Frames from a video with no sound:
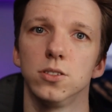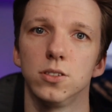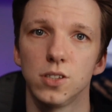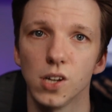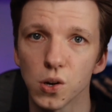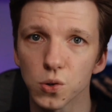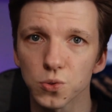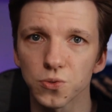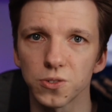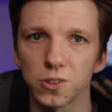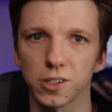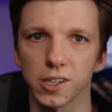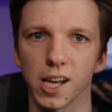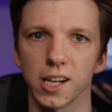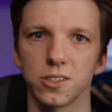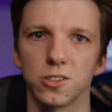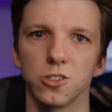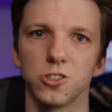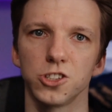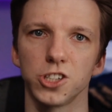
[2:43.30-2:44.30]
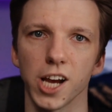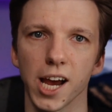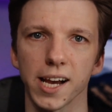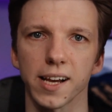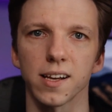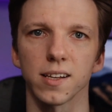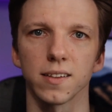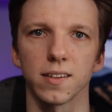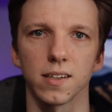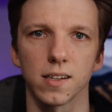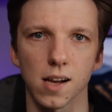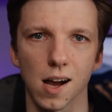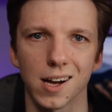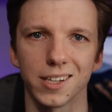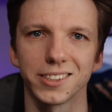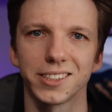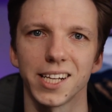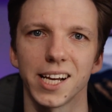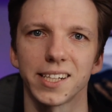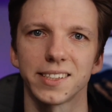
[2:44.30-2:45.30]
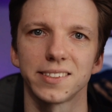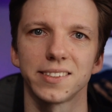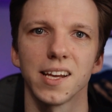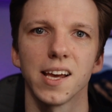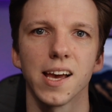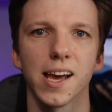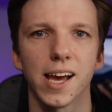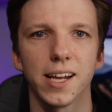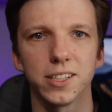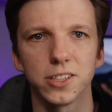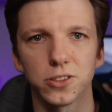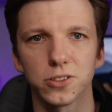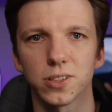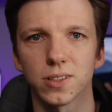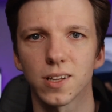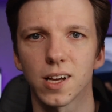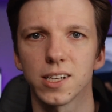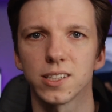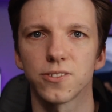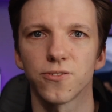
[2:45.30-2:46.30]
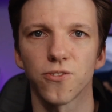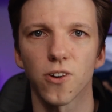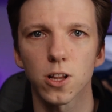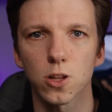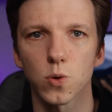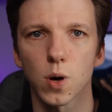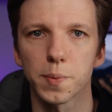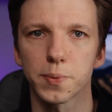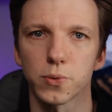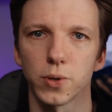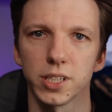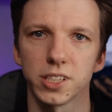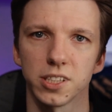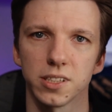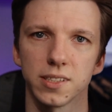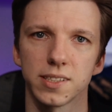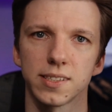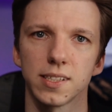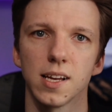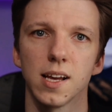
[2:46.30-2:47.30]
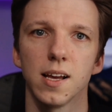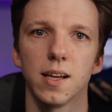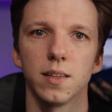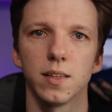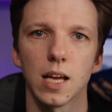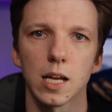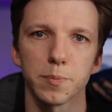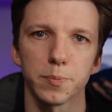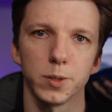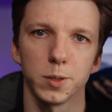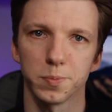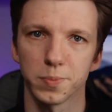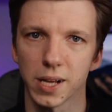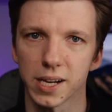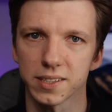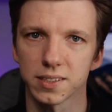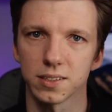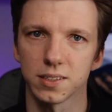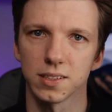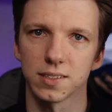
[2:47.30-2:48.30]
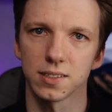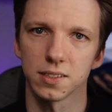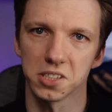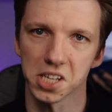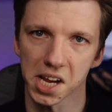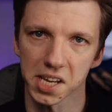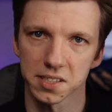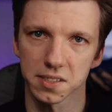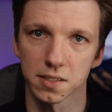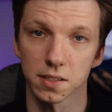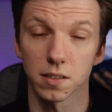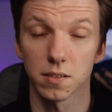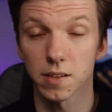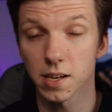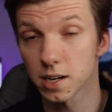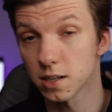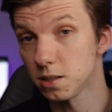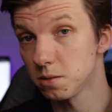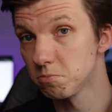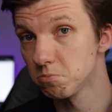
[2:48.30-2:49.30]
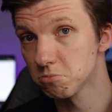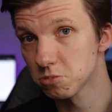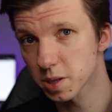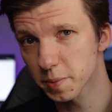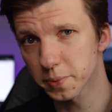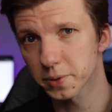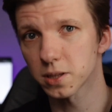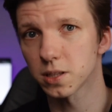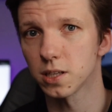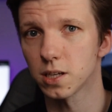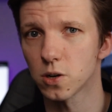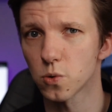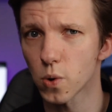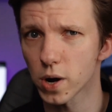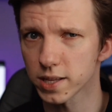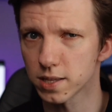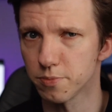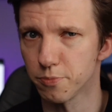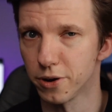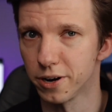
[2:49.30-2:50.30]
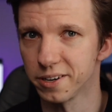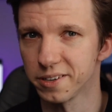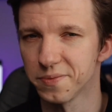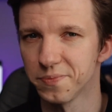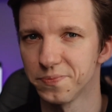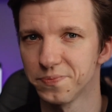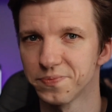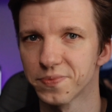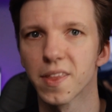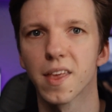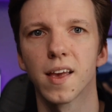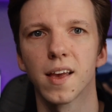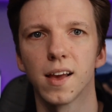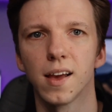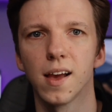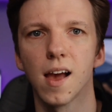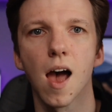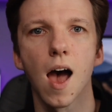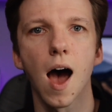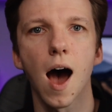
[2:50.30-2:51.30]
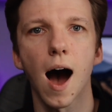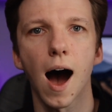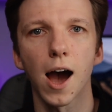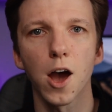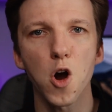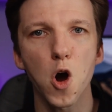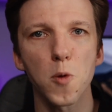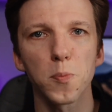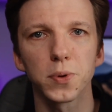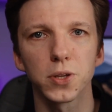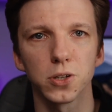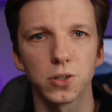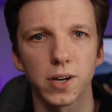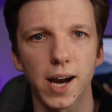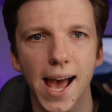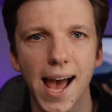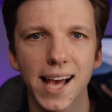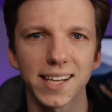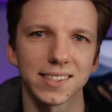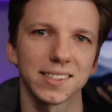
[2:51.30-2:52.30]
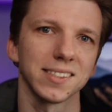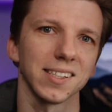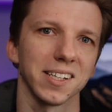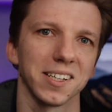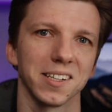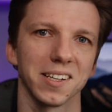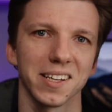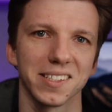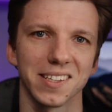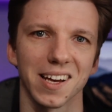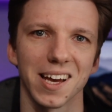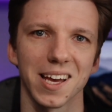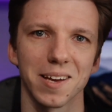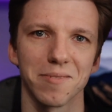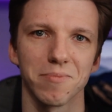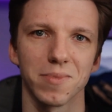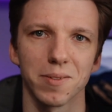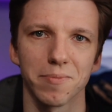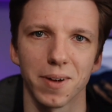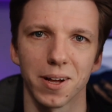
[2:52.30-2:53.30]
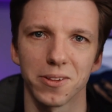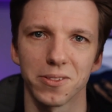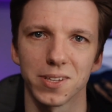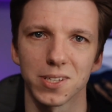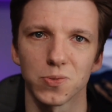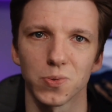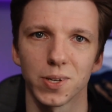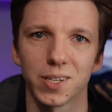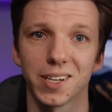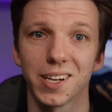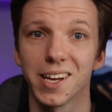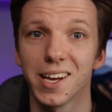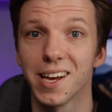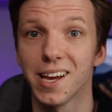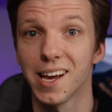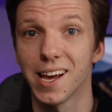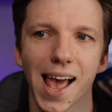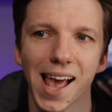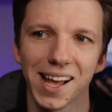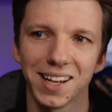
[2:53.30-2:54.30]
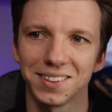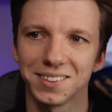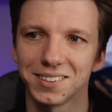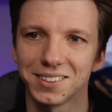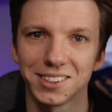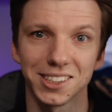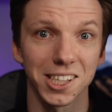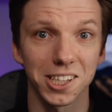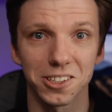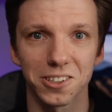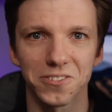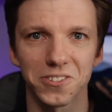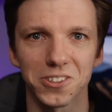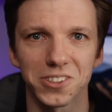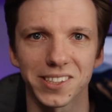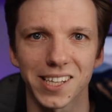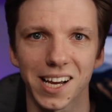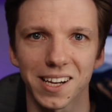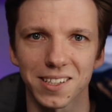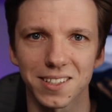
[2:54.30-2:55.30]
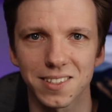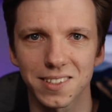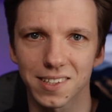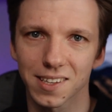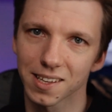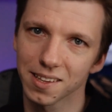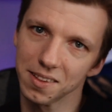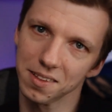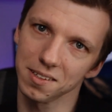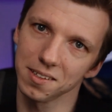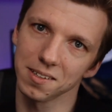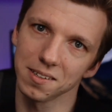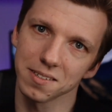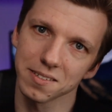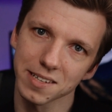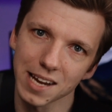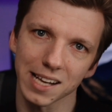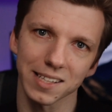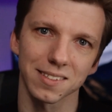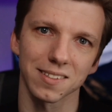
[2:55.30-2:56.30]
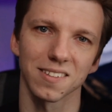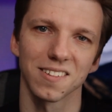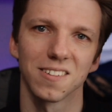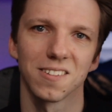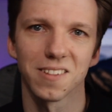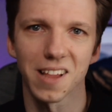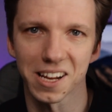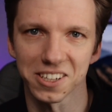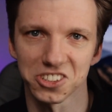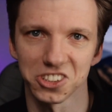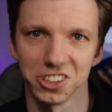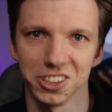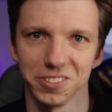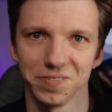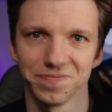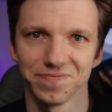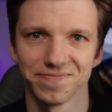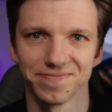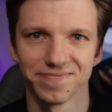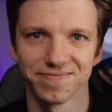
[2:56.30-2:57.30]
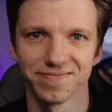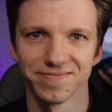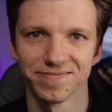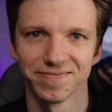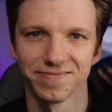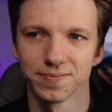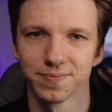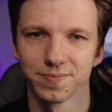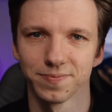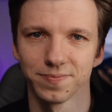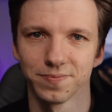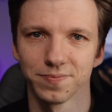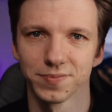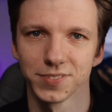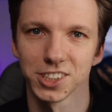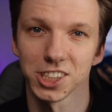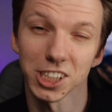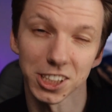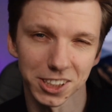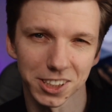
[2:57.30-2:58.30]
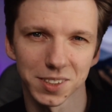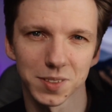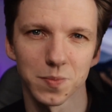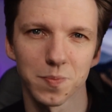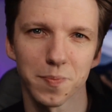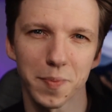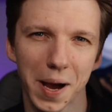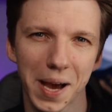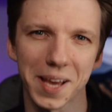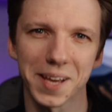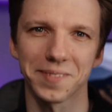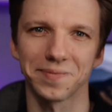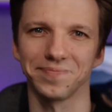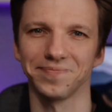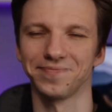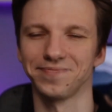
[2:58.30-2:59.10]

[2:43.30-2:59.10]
Don't forget to check the context and utilize follow-up questions that Perplexity suggests. They're typically quite smart. I hope you're as excited as I am about this one, and see you in a few seconds in the next lecture. Cheers, bye.